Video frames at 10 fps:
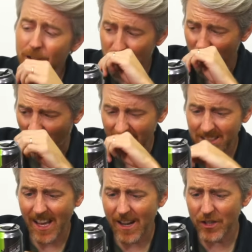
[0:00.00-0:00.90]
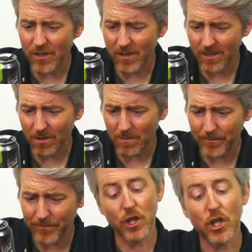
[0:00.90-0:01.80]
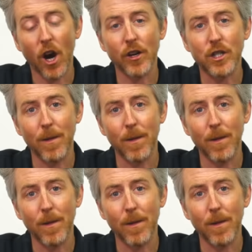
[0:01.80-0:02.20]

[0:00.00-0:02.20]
as strong as the energy drinks. The Charged